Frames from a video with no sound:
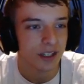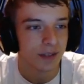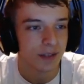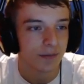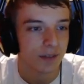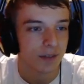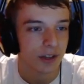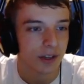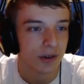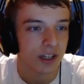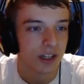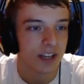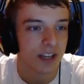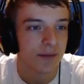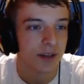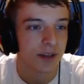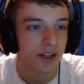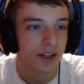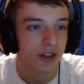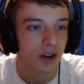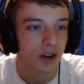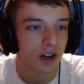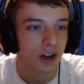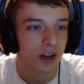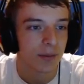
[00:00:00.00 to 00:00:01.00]
It would have given me a
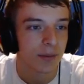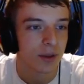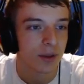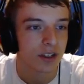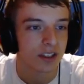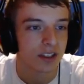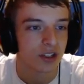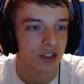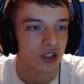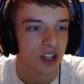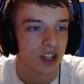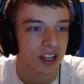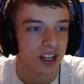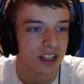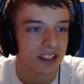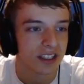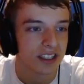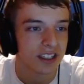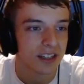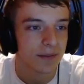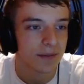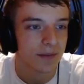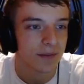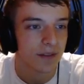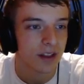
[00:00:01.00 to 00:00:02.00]
Dark plus a Dragon type,